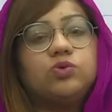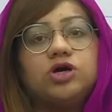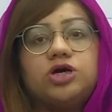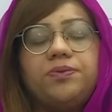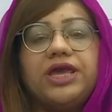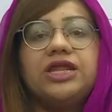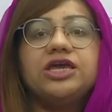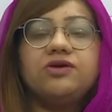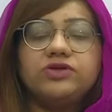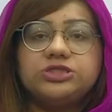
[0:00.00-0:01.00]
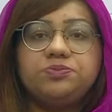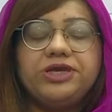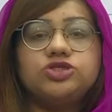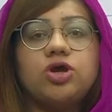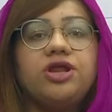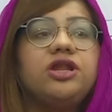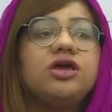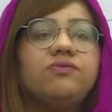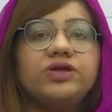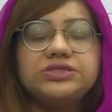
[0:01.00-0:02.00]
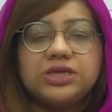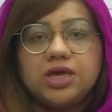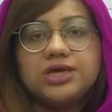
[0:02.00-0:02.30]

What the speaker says: verb in a given speech or in a given